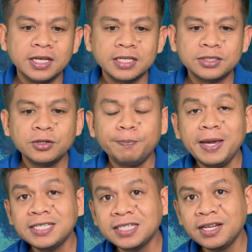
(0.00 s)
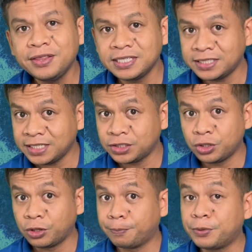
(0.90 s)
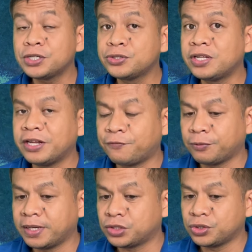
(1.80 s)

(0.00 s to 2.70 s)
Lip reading: So basically, this is your personal information